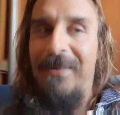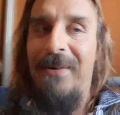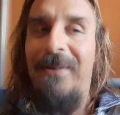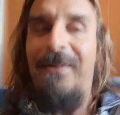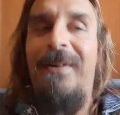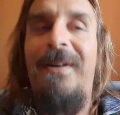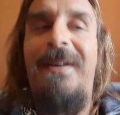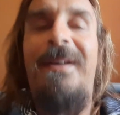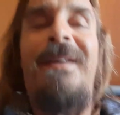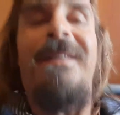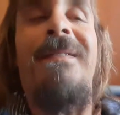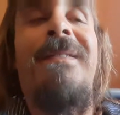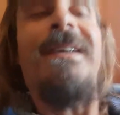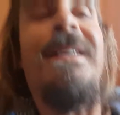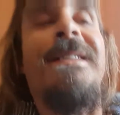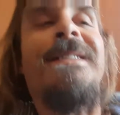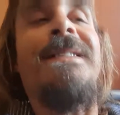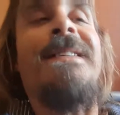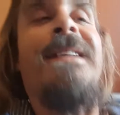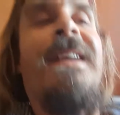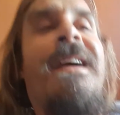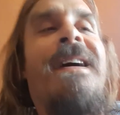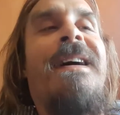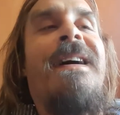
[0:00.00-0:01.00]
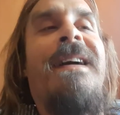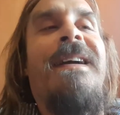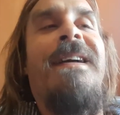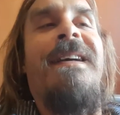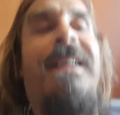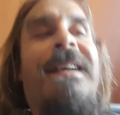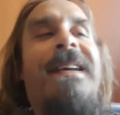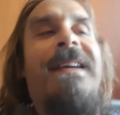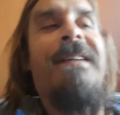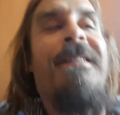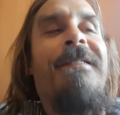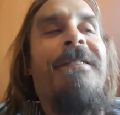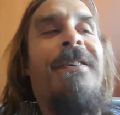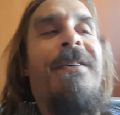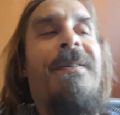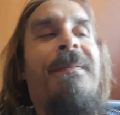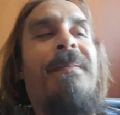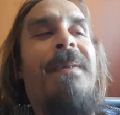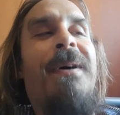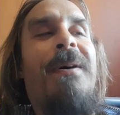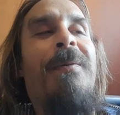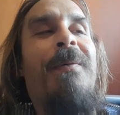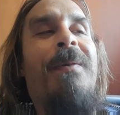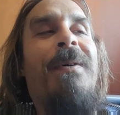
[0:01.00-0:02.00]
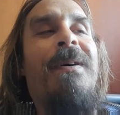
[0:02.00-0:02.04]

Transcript: am you. Poor Namaste, I give you my.